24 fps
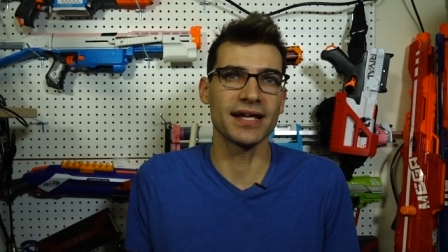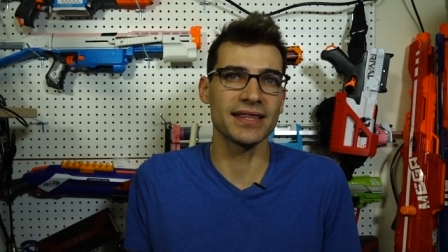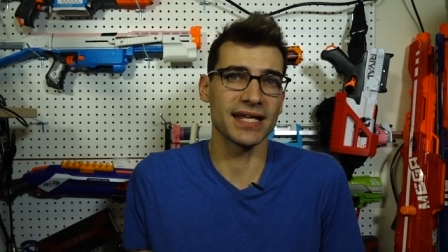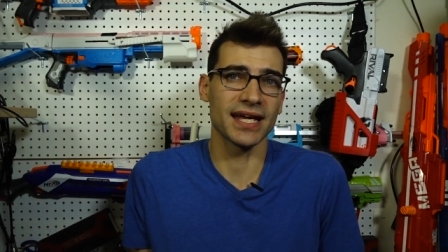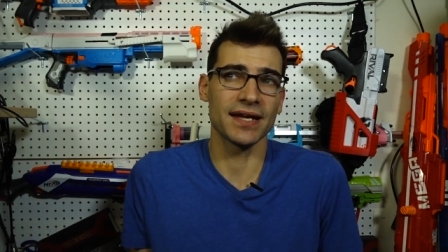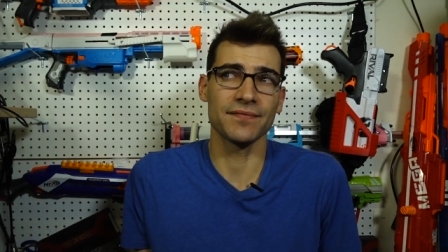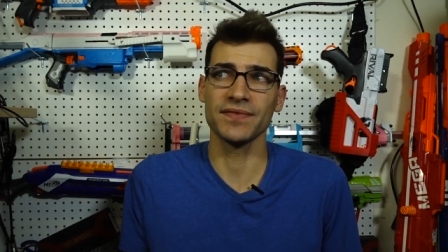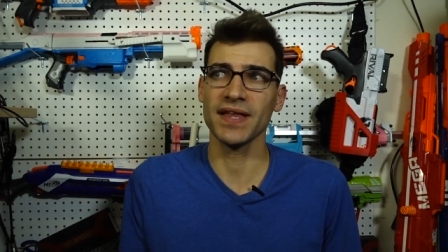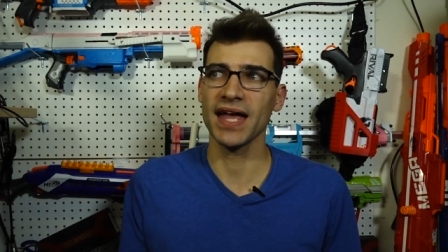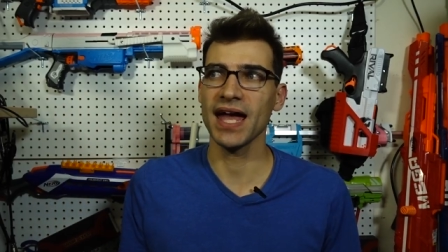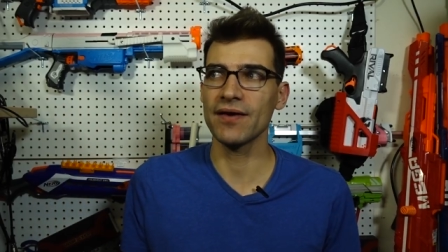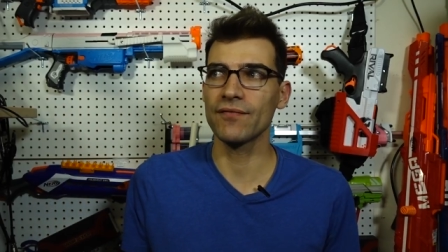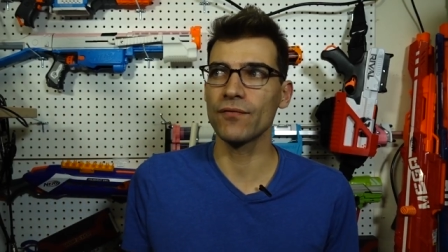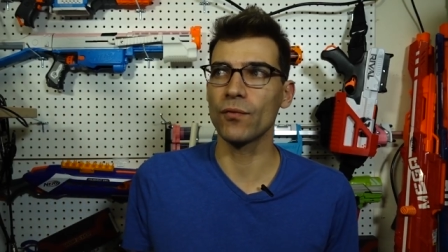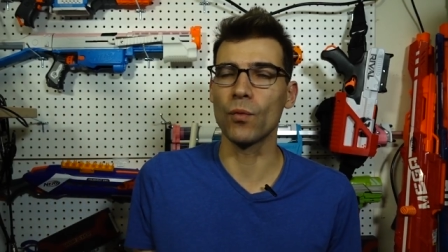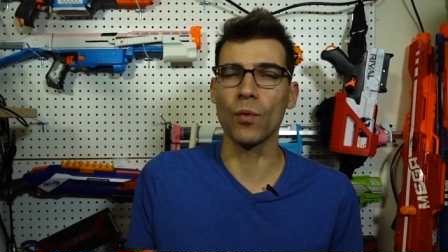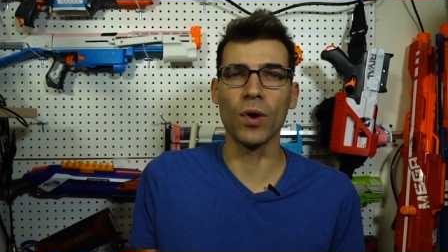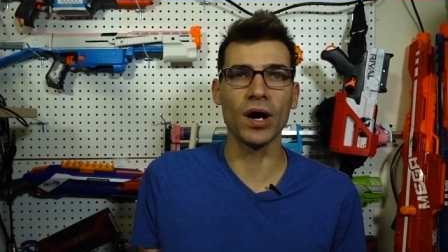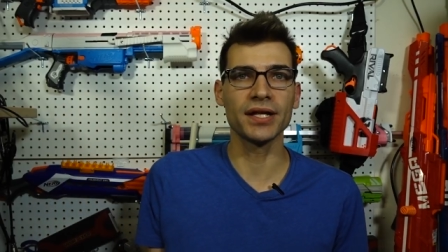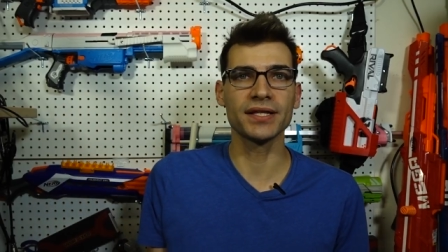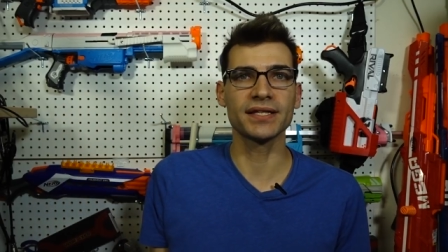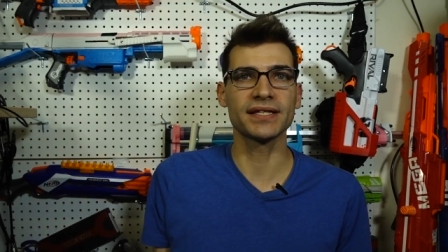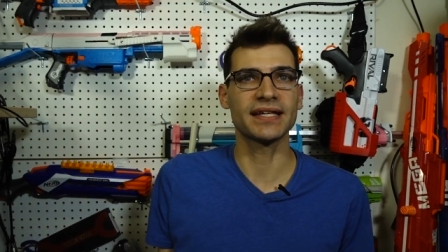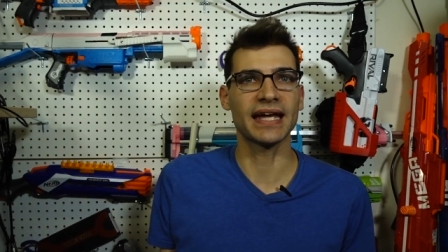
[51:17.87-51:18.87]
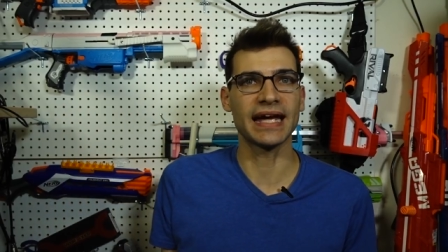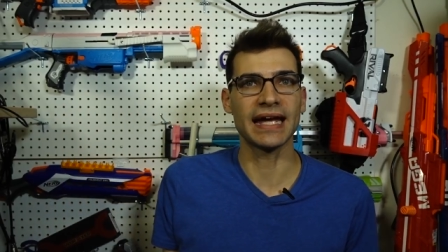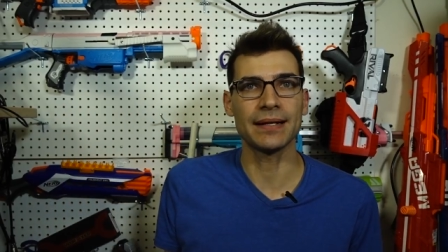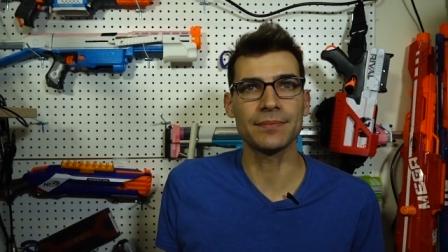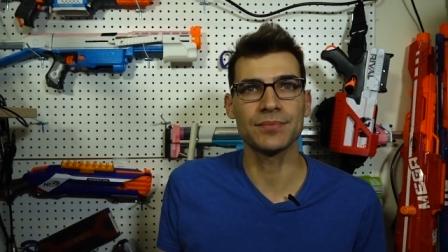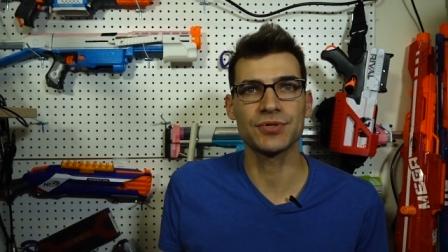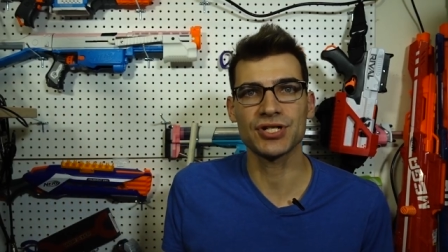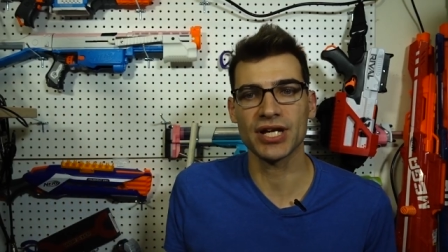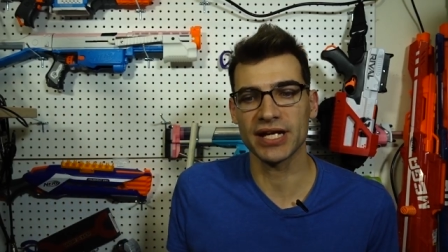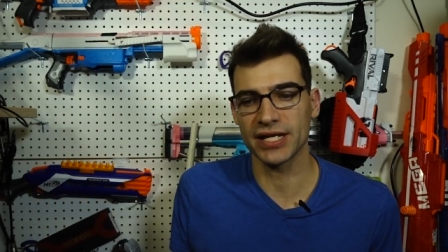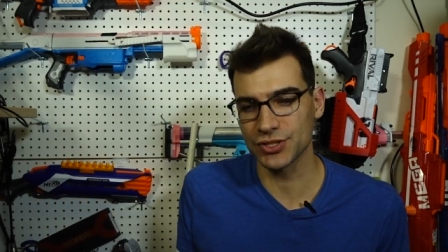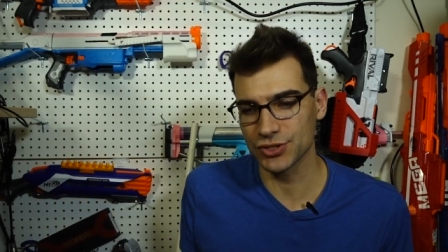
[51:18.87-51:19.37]
I think if they have one
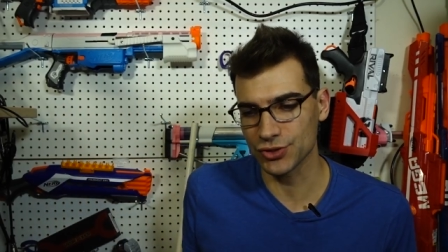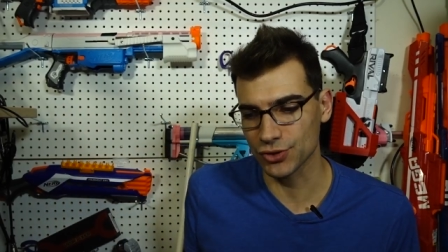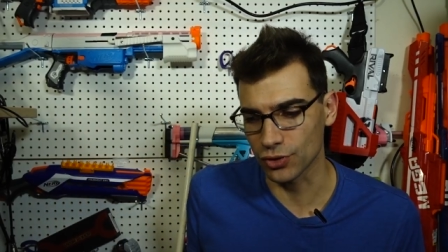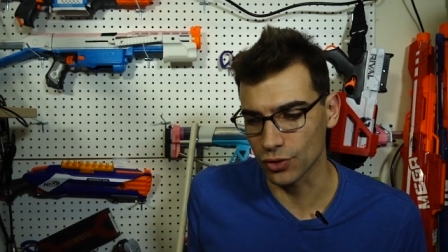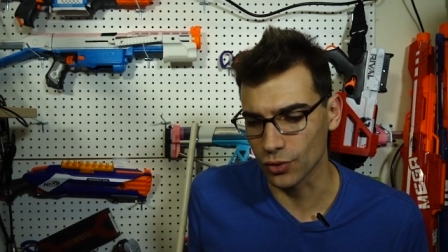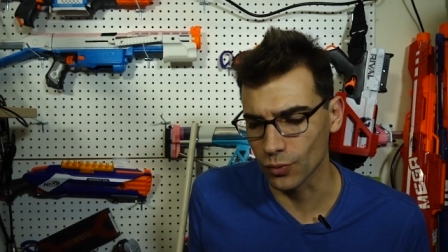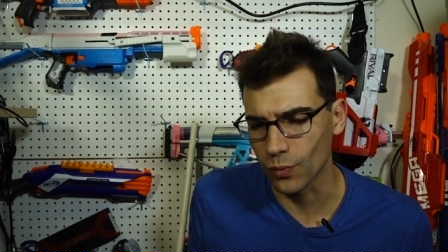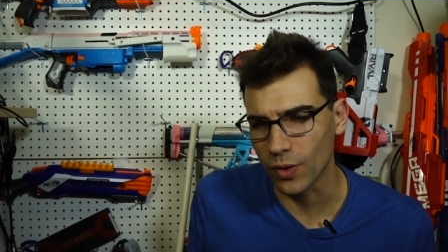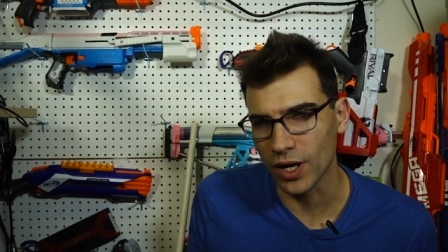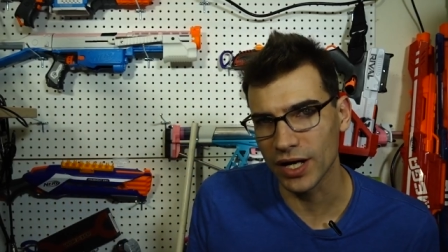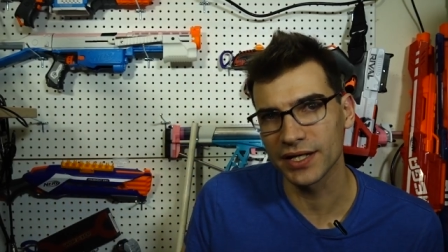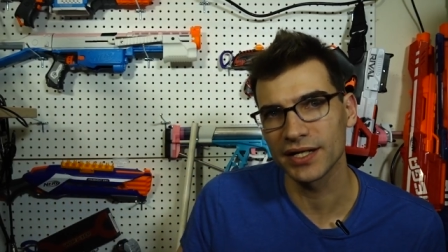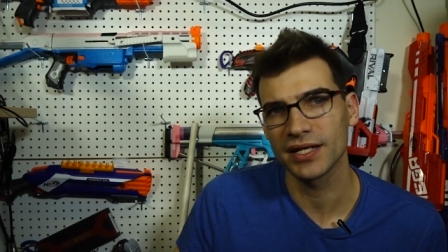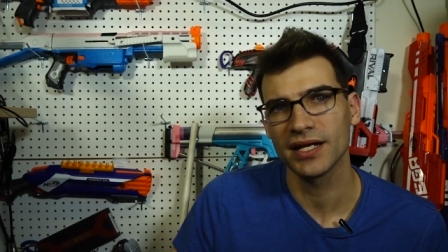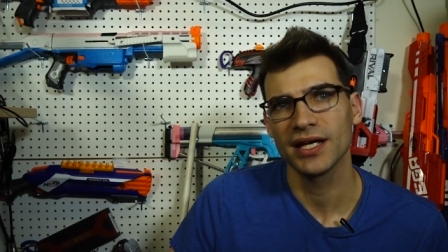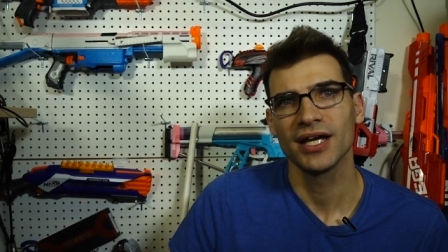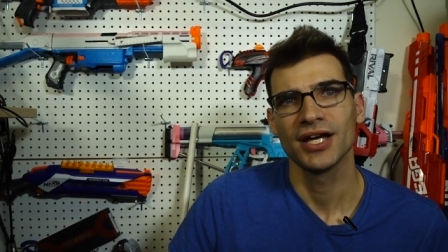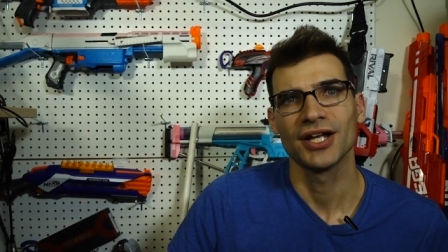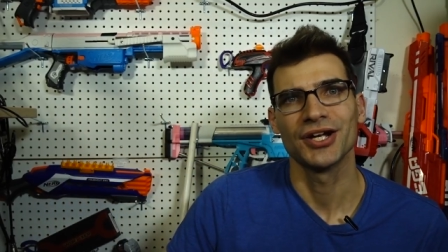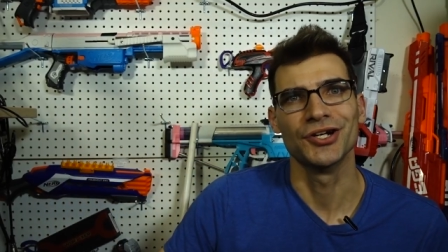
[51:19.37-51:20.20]
game changer or one